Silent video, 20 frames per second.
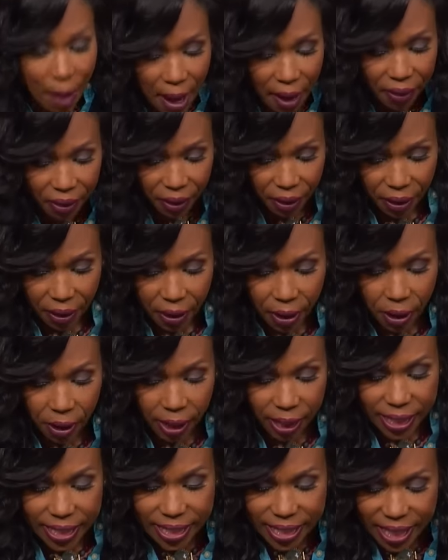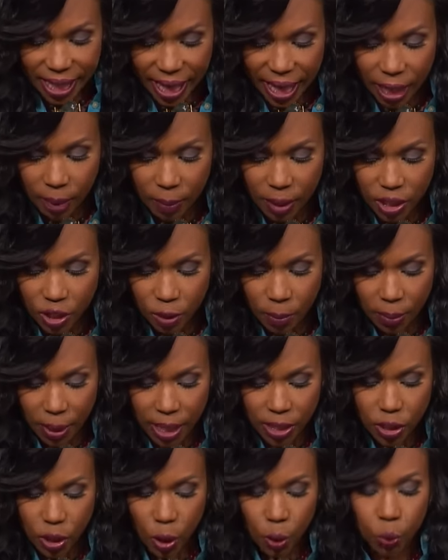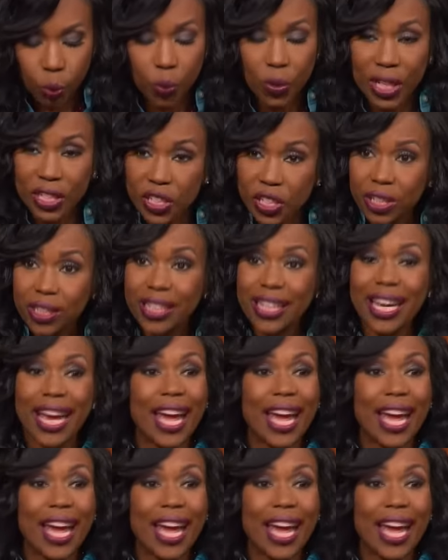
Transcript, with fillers: mother contend Mr. Butts originally